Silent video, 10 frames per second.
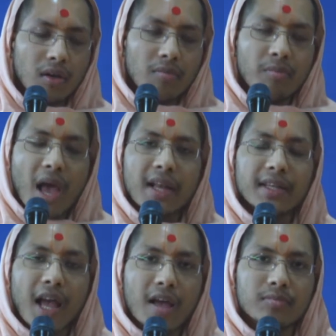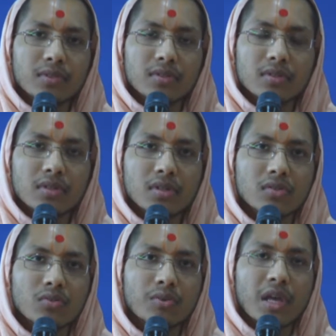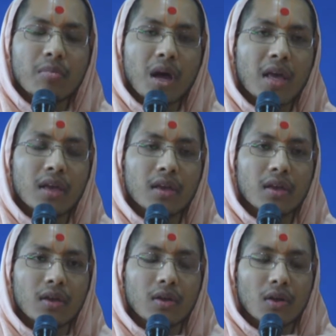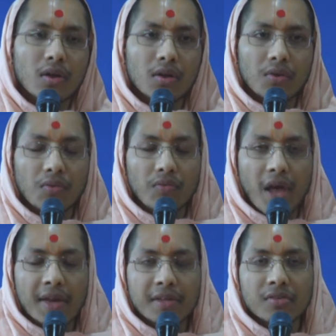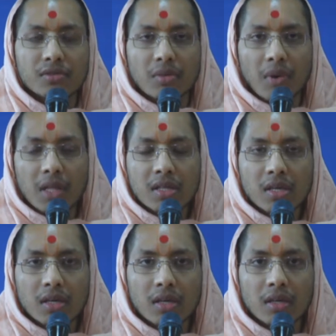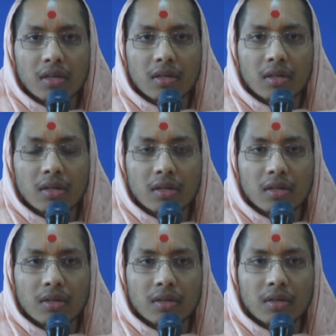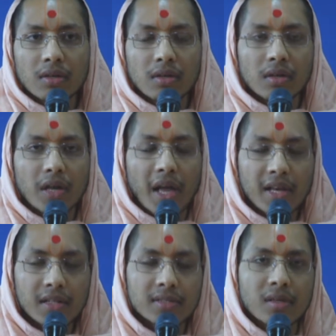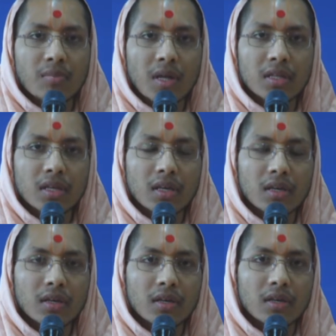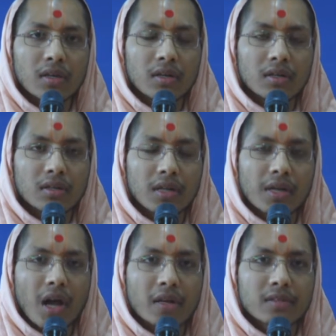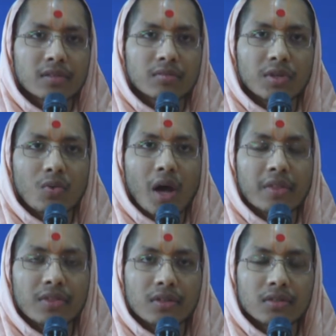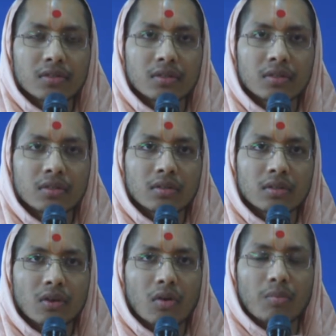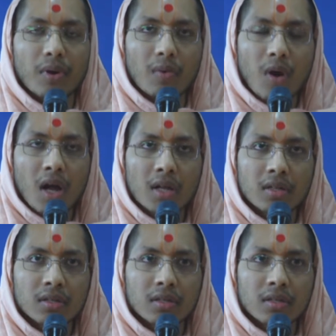many times this Umayyabai went into Samadhi, and in Samadhi they got some divine darshan of Bhagwan.